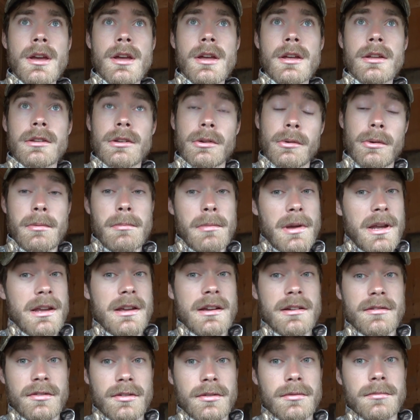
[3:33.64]
So we may
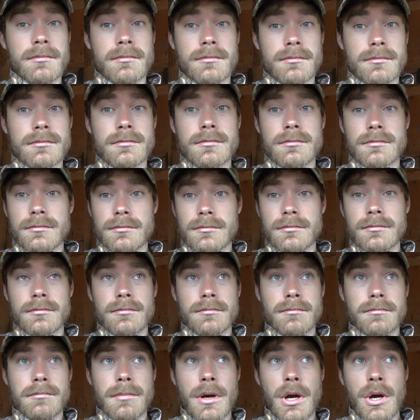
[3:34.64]
have some
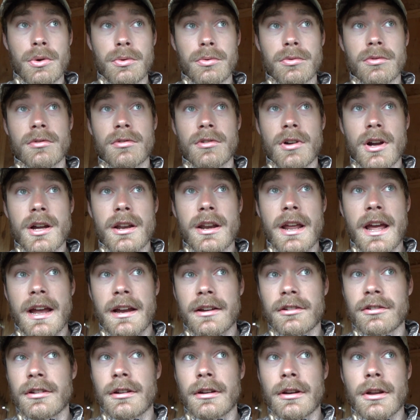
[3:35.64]
post-rut
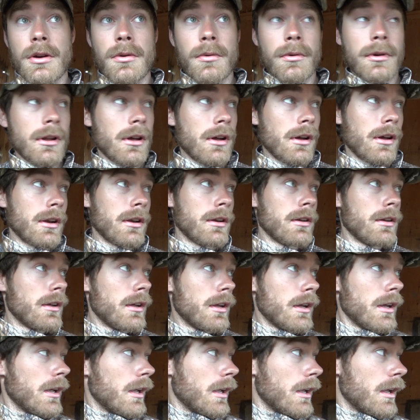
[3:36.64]
action going on.
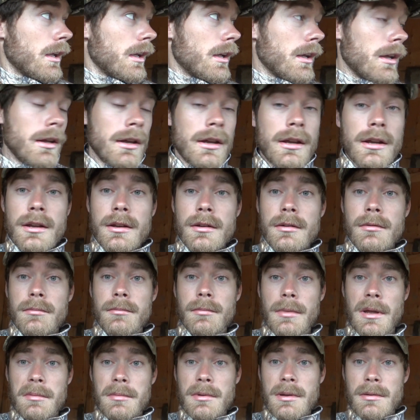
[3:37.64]

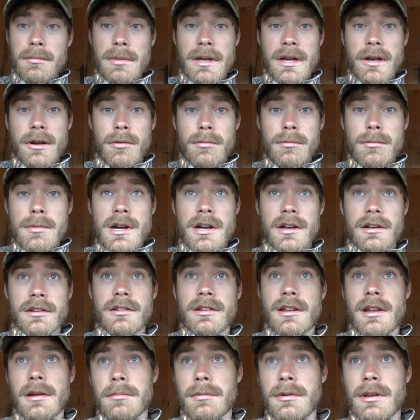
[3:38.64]
Maybe a big old buck
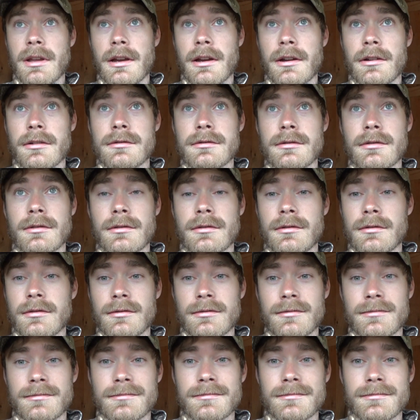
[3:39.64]
steps out.
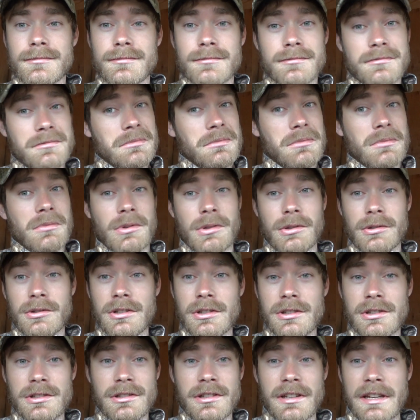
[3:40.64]
We'll
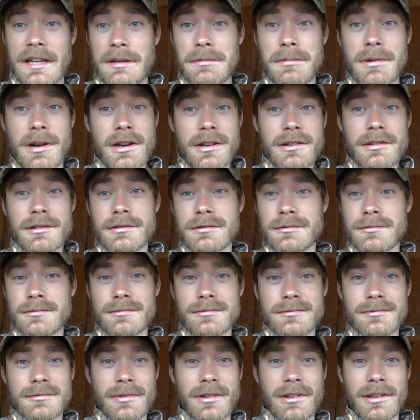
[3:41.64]
just keep hunting,
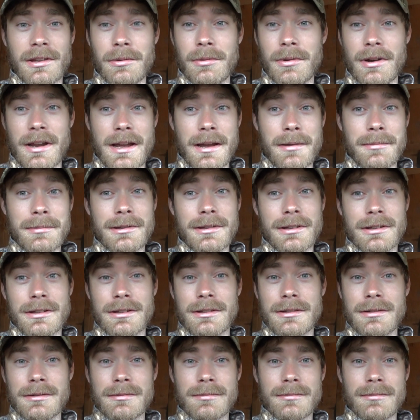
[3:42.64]
see what happens.